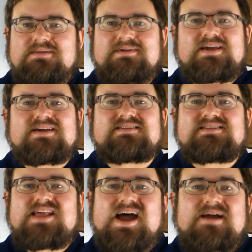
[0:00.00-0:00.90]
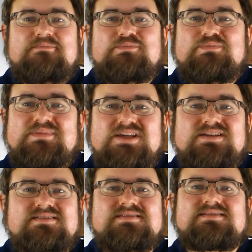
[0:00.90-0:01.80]
Because that
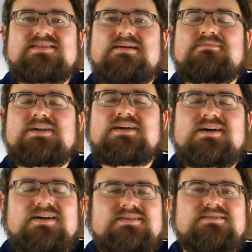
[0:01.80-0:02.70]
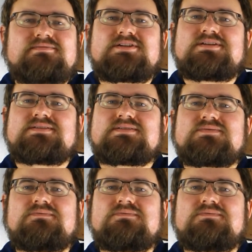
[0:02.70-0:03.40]
means that because of Jesus,